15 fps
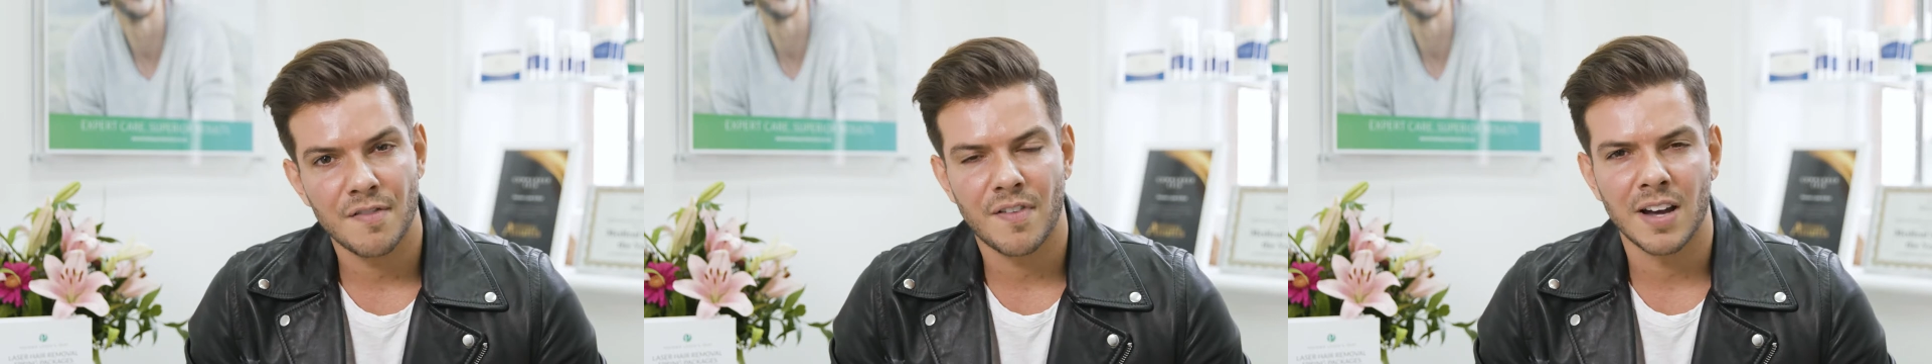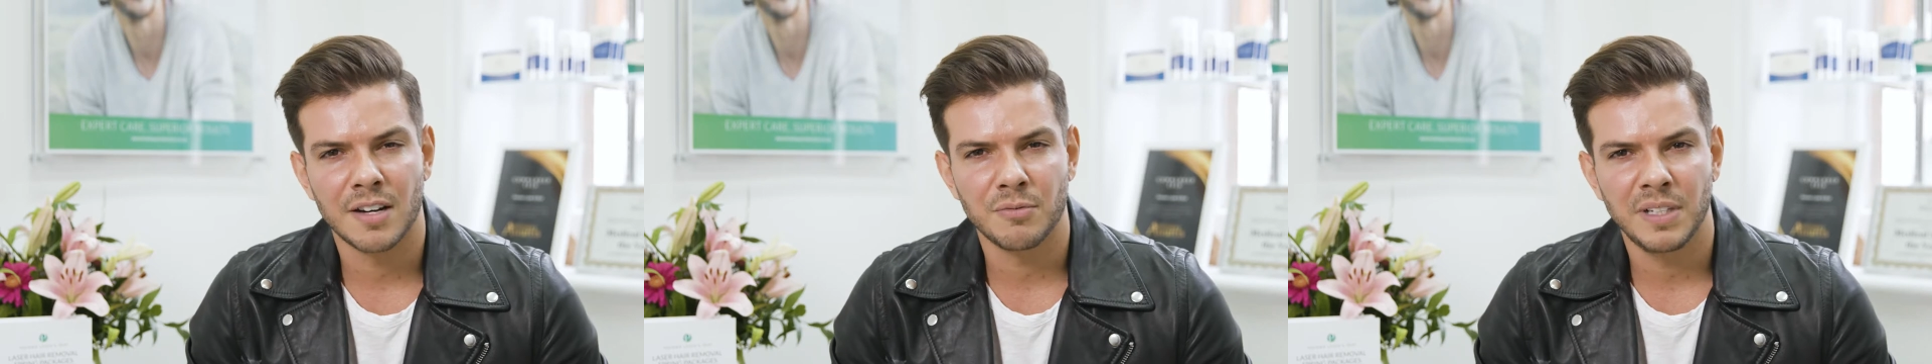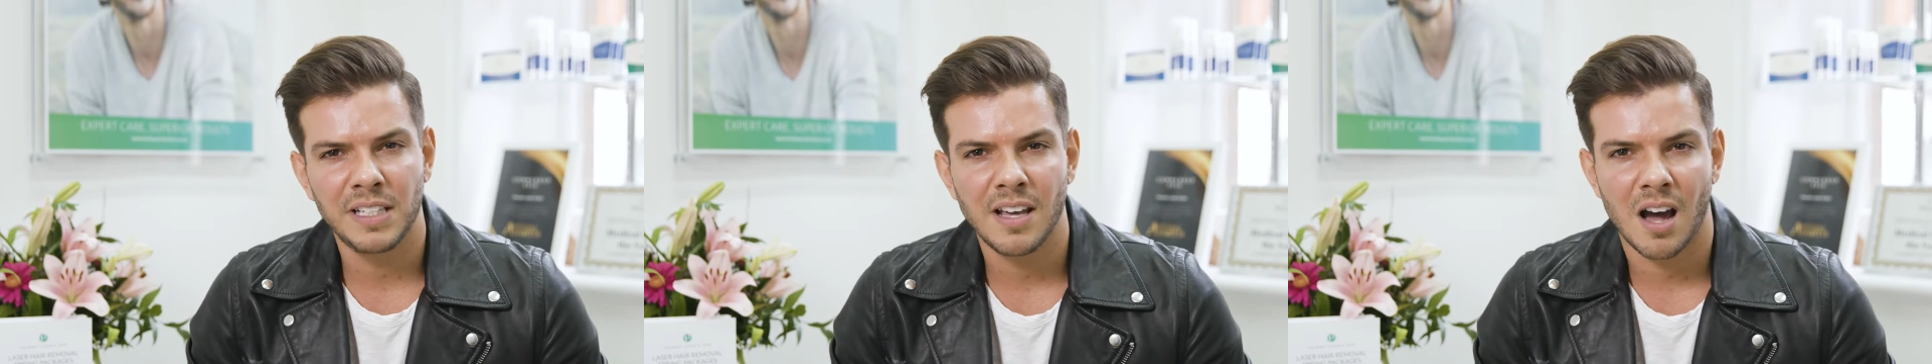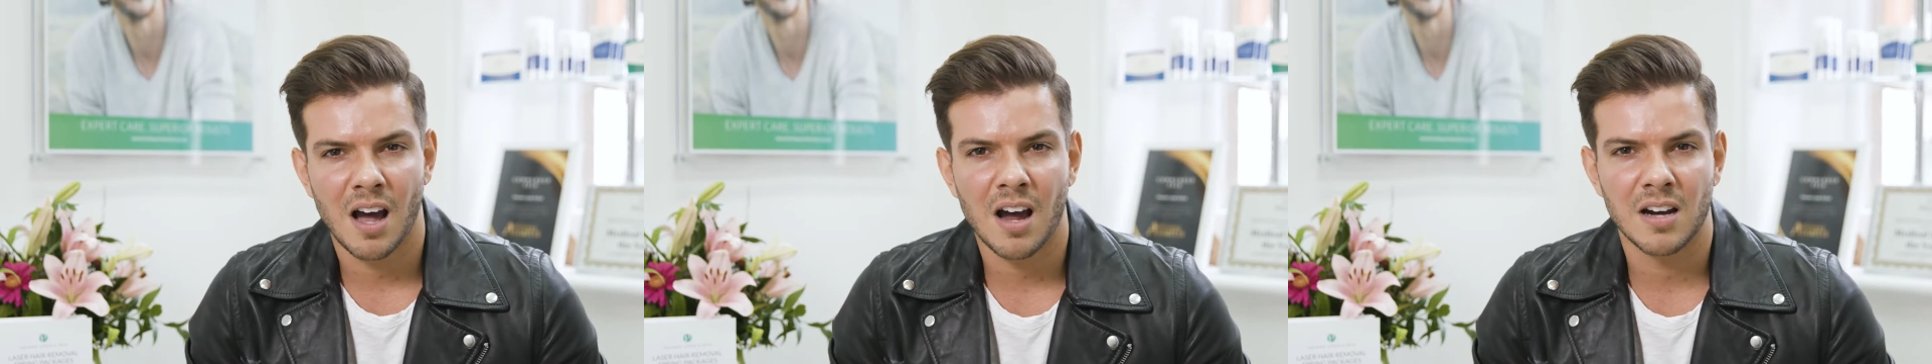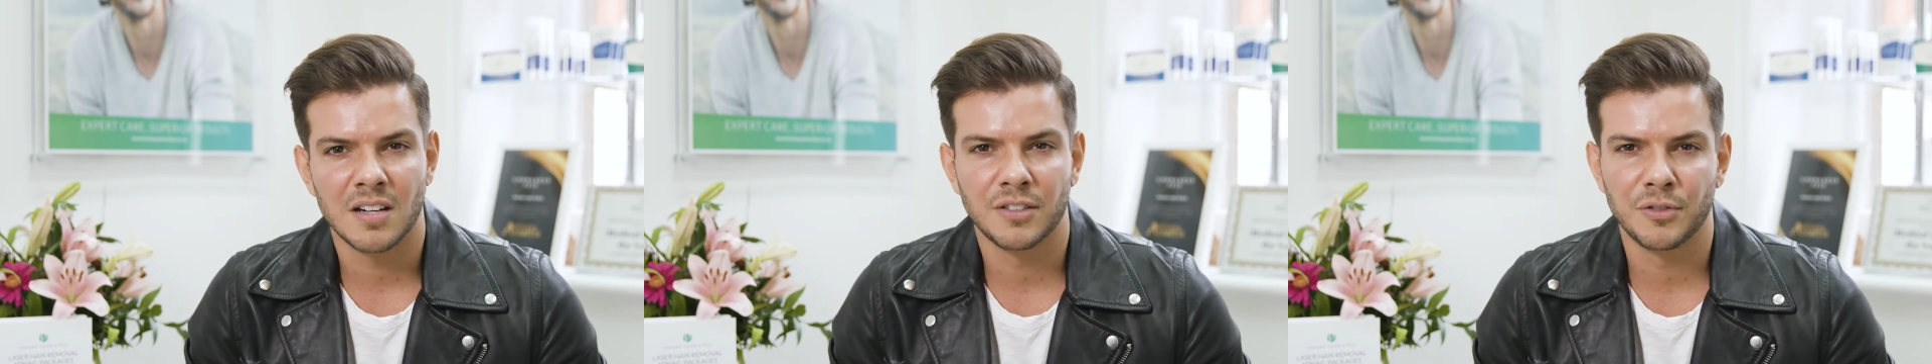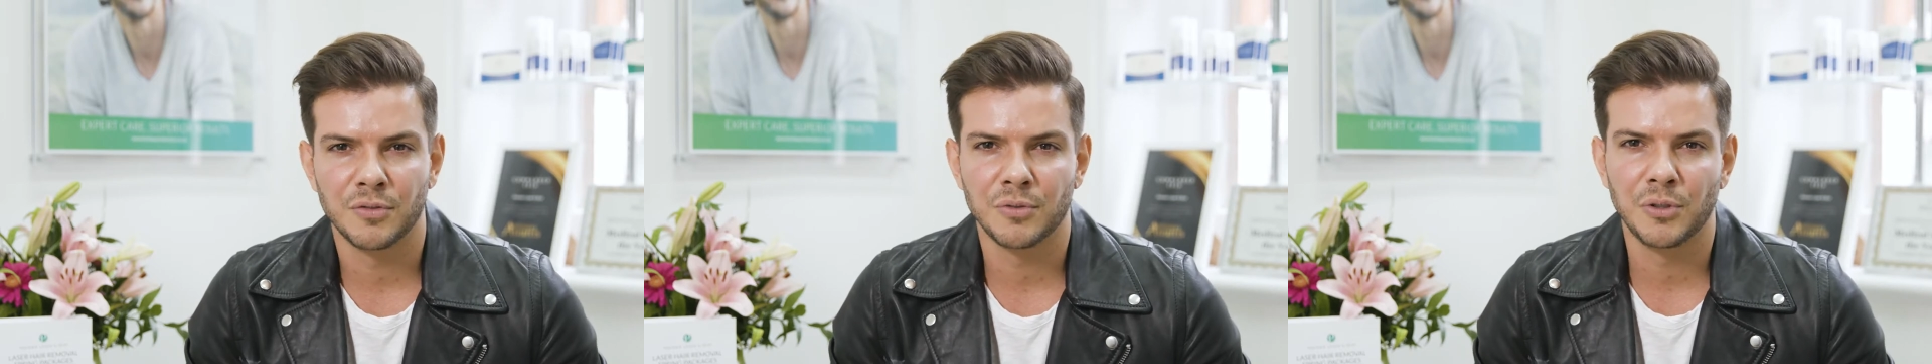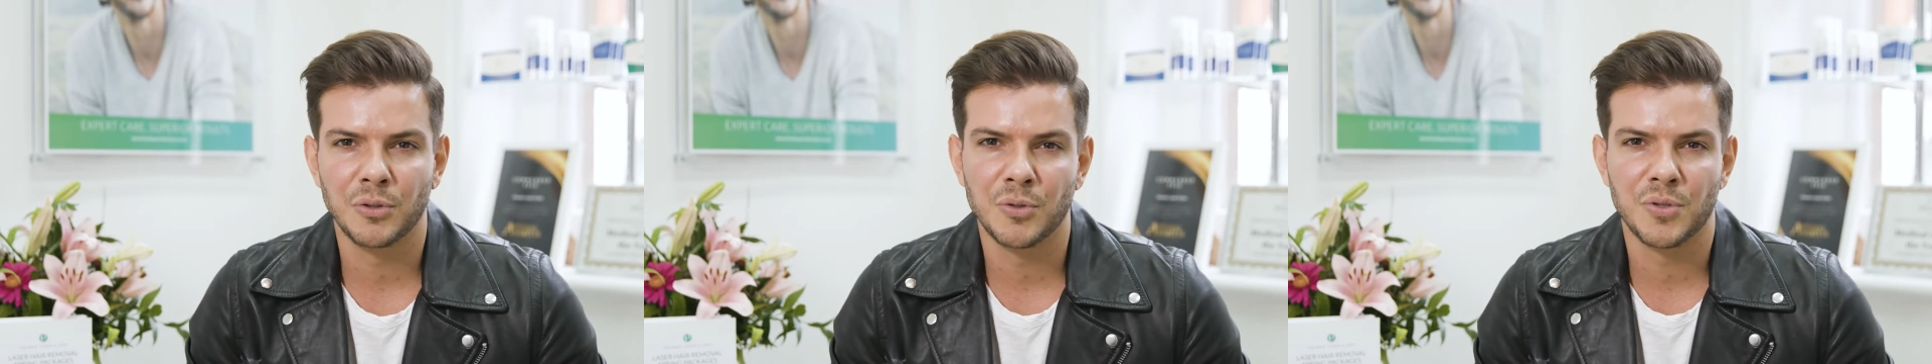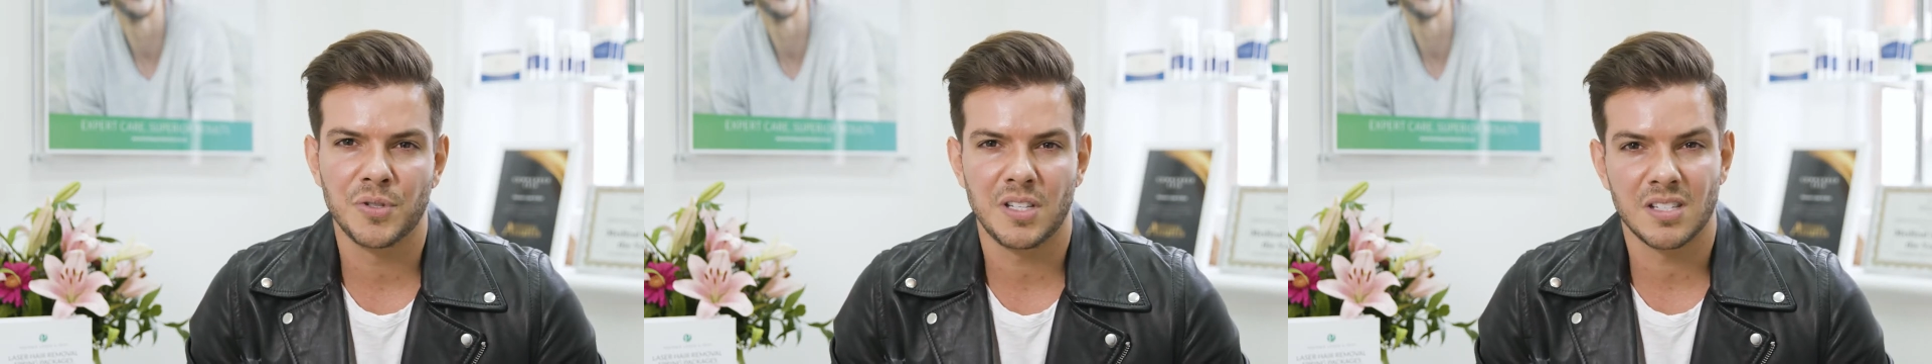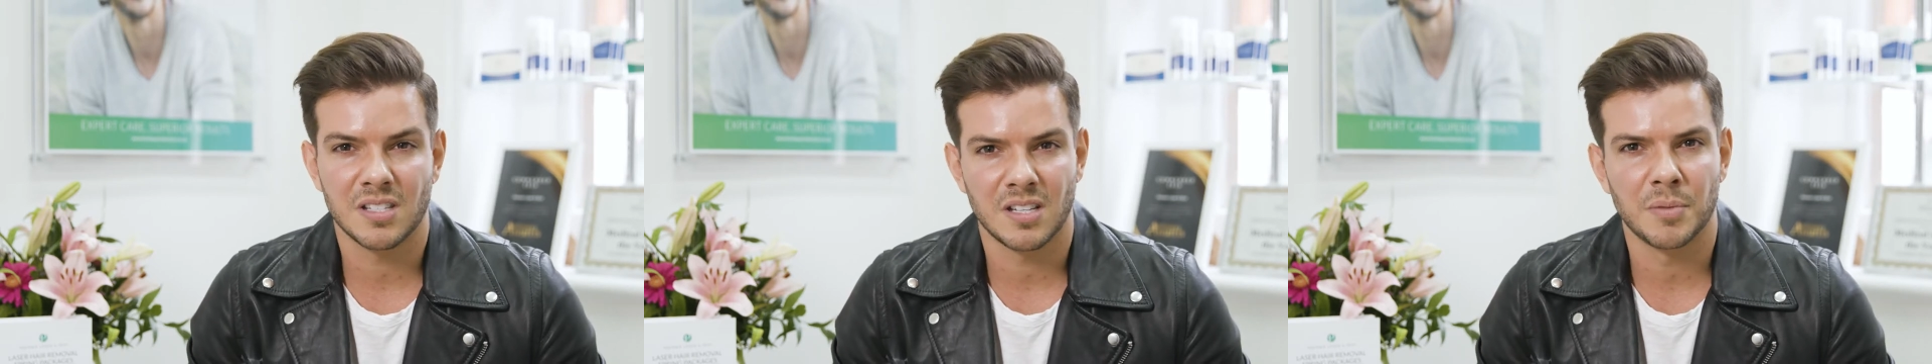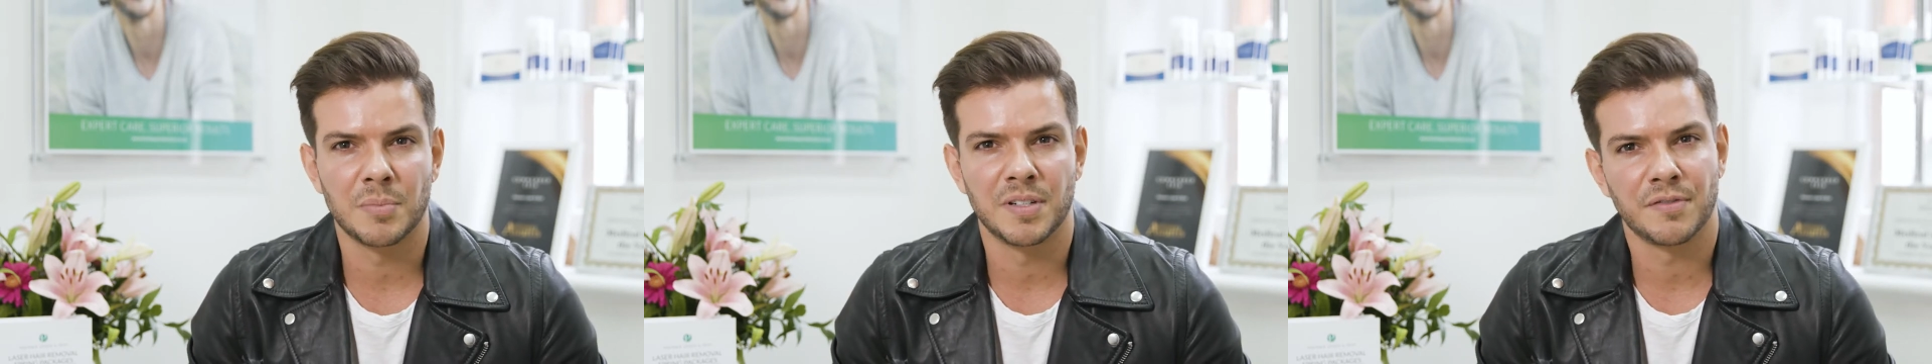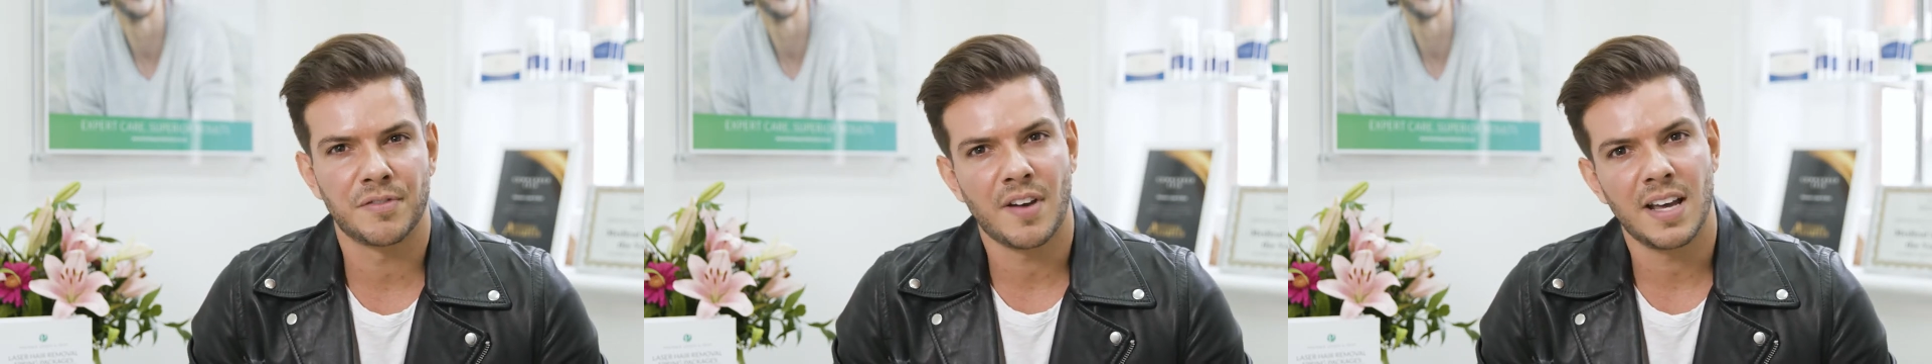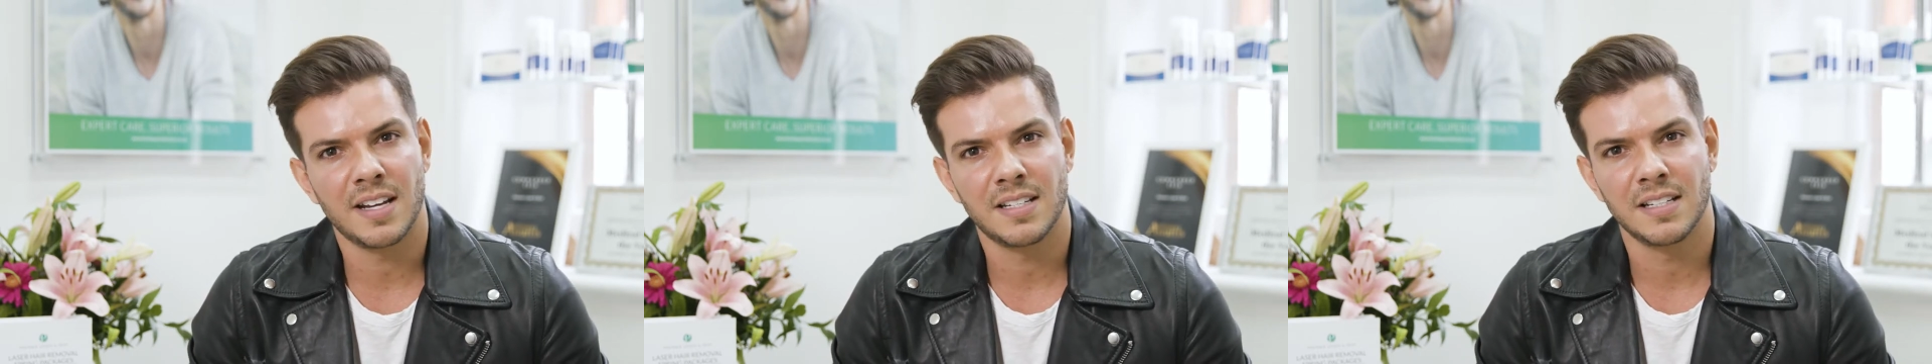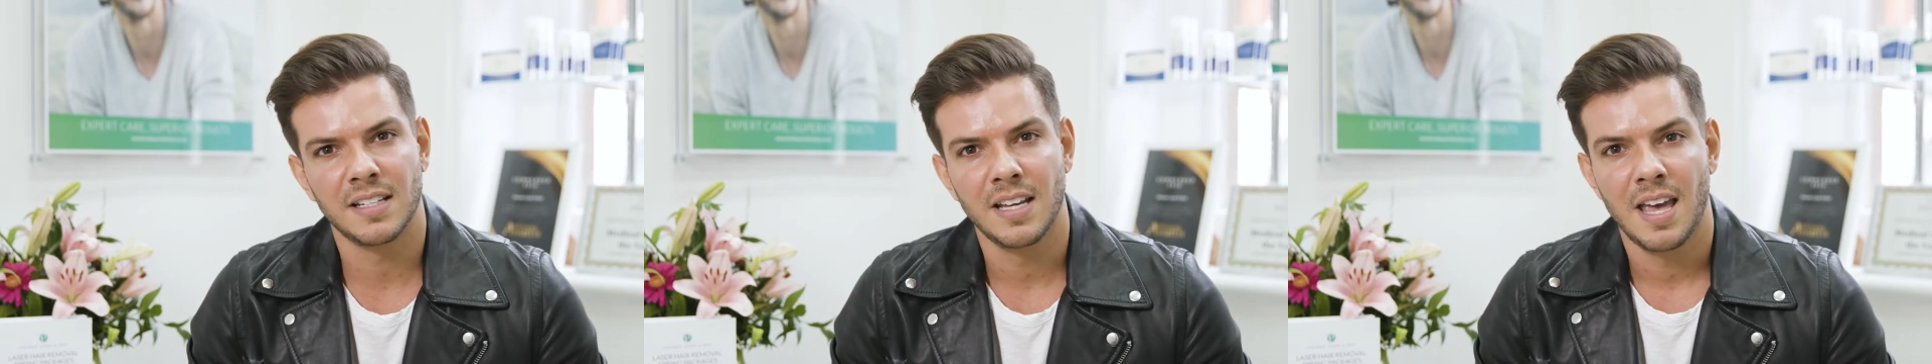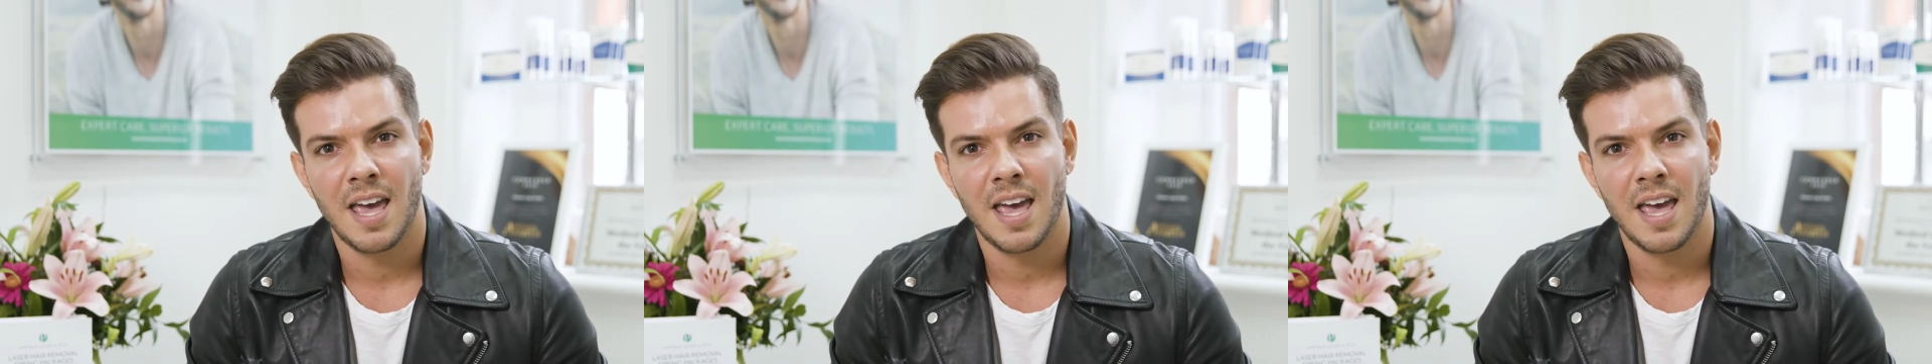I find it really hard to lose stubborn fat,